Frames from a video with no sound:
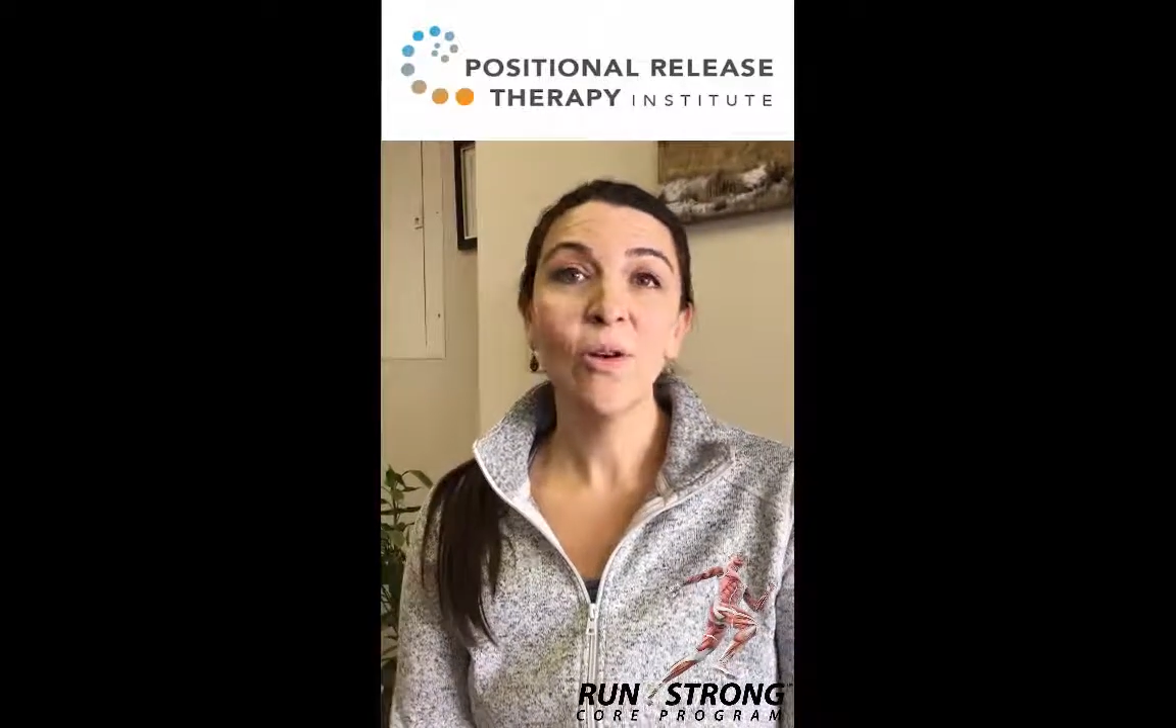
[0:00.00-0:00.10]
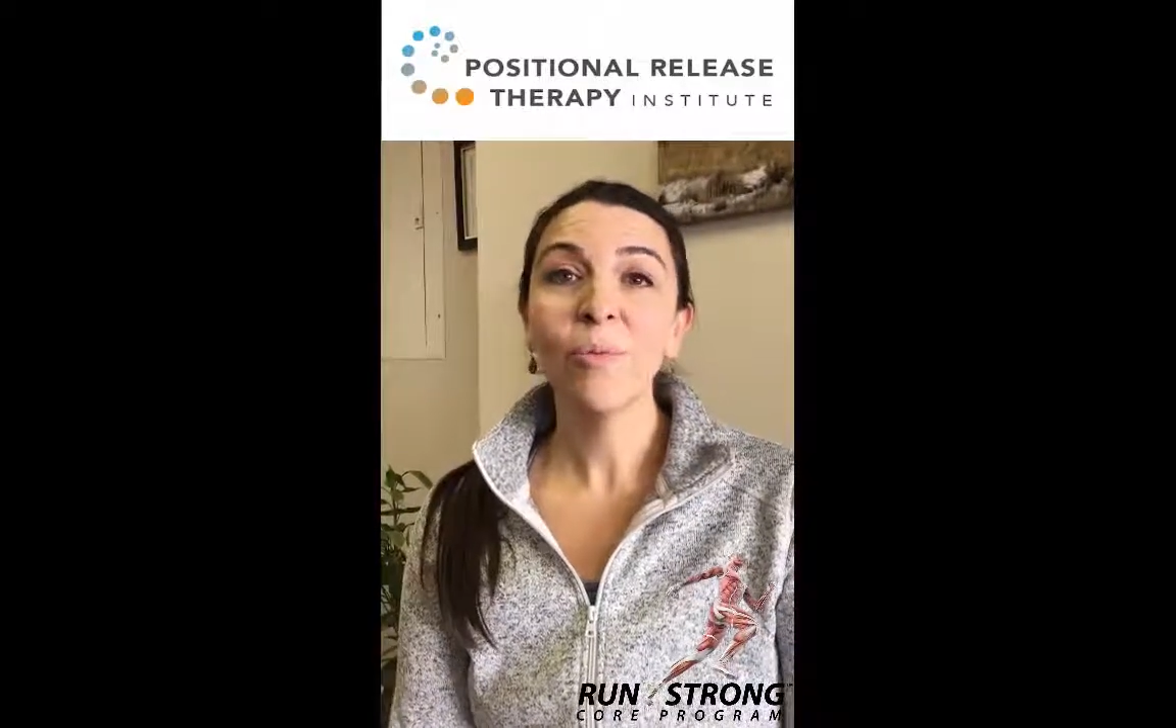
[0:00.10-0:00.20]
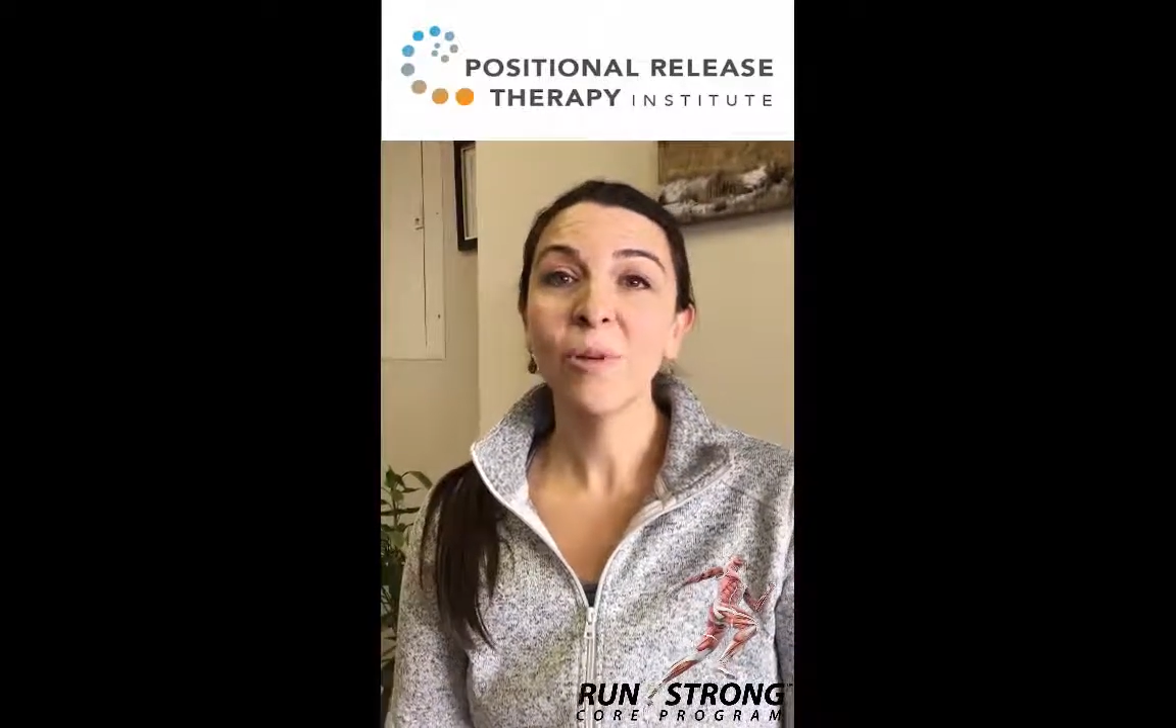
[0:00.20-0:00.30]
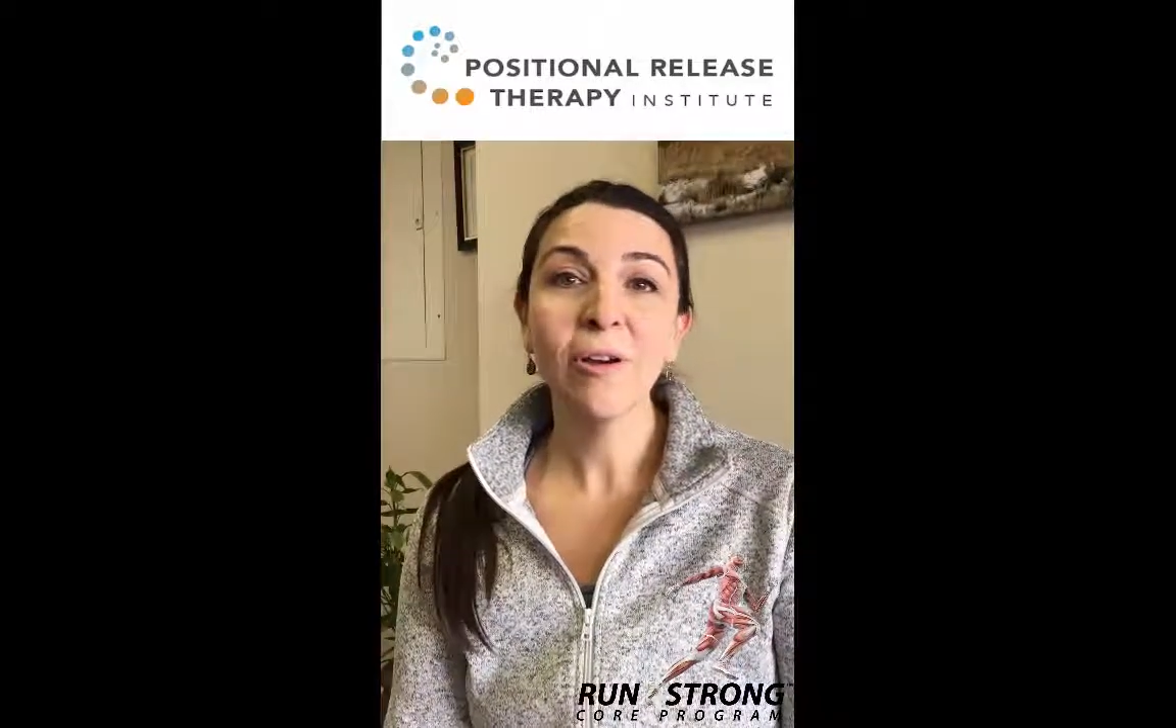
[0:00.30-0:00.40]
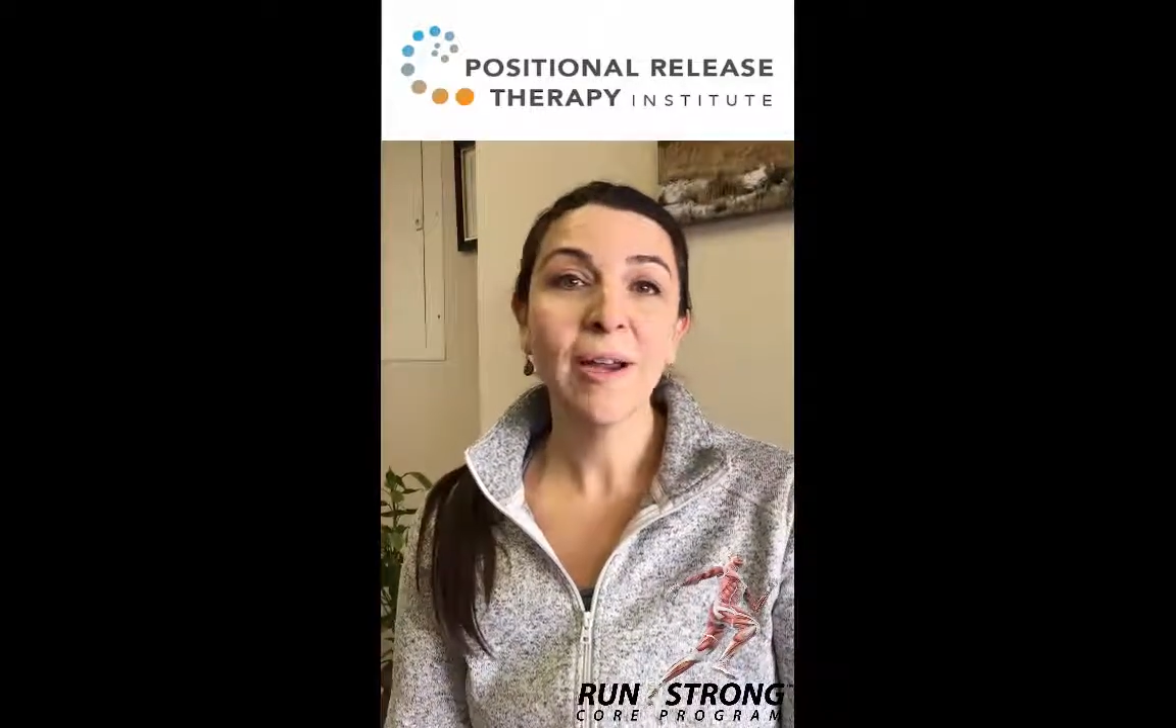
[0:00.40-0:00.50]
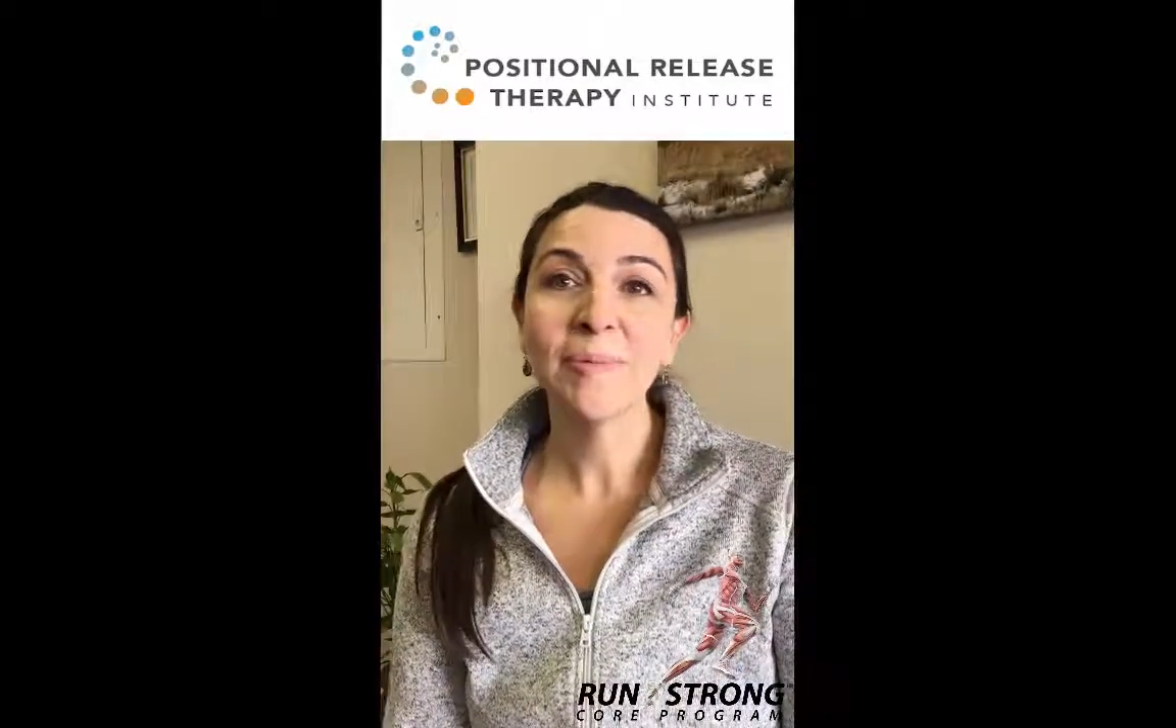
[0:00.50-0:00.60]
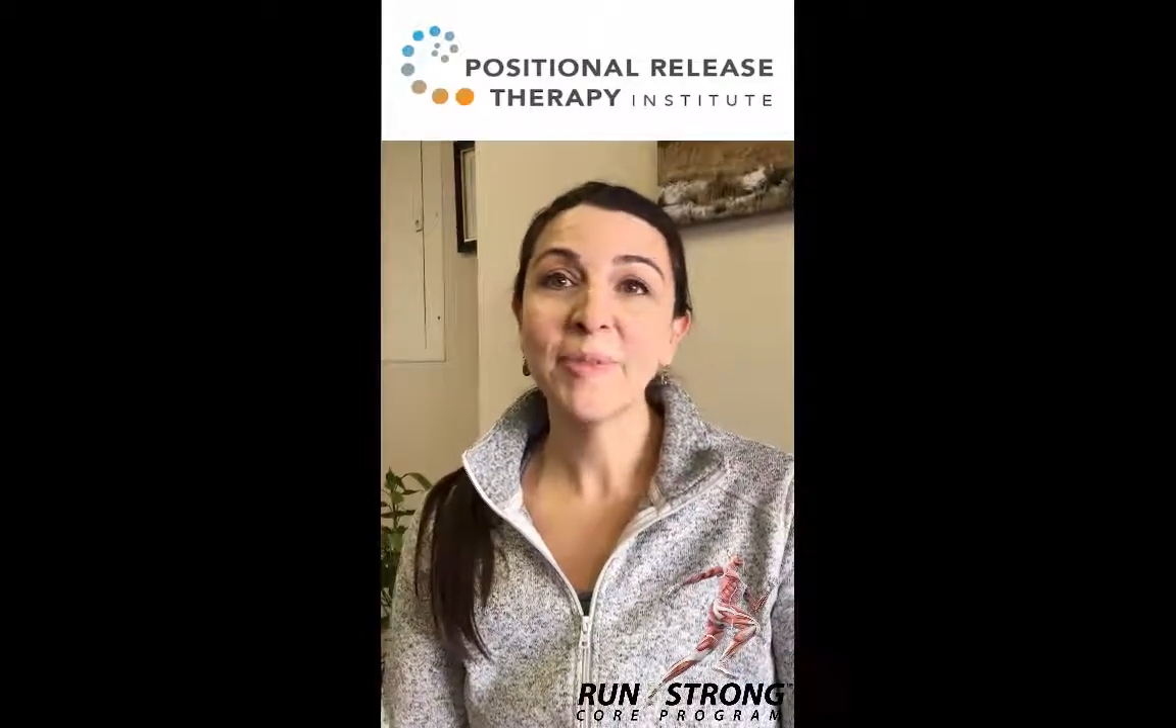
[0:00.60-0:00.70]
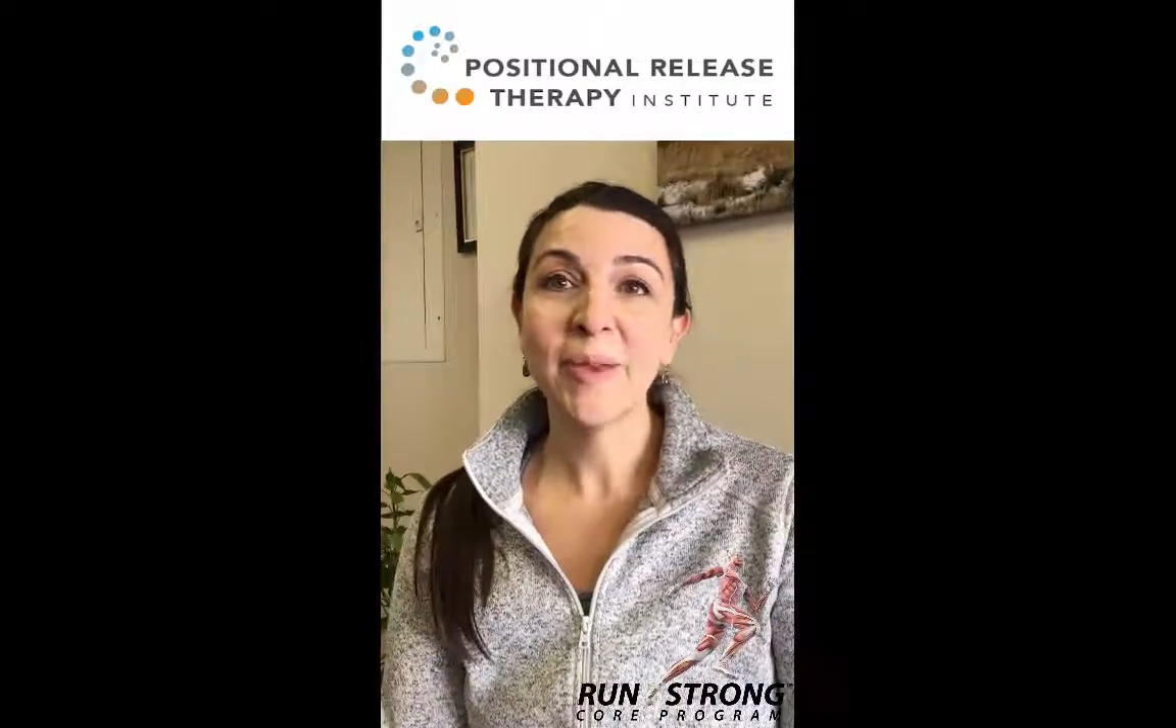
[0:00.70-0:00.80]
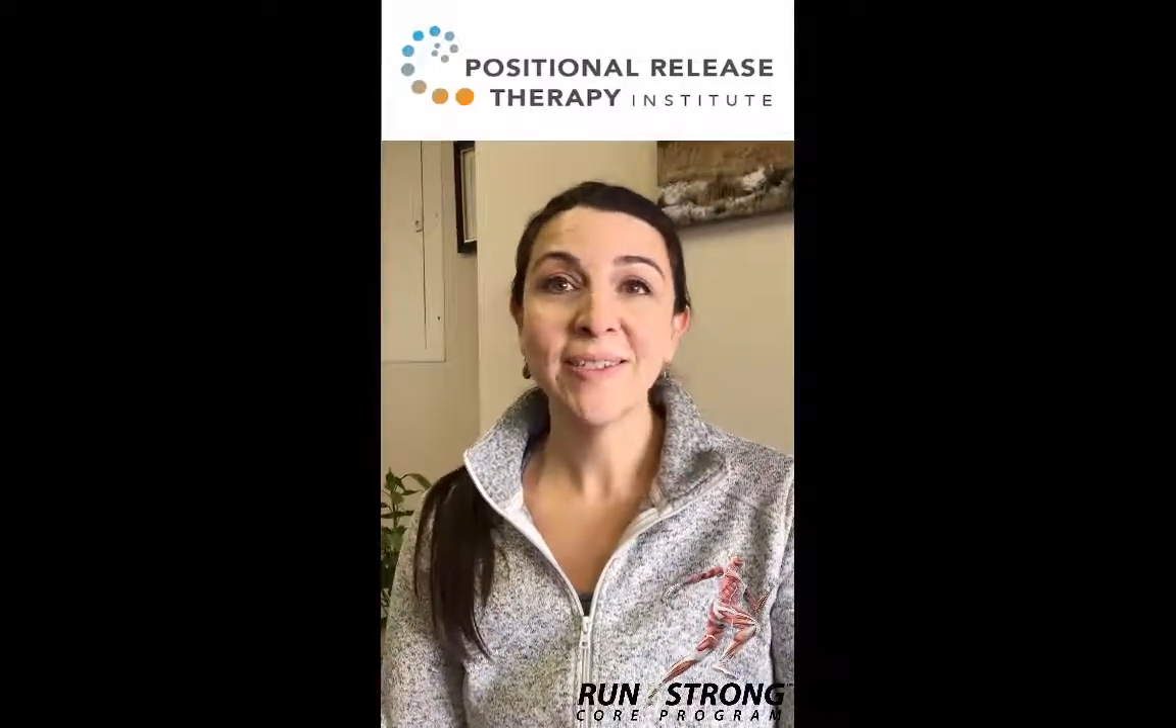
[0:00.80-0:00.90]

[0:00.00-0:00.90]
whole program is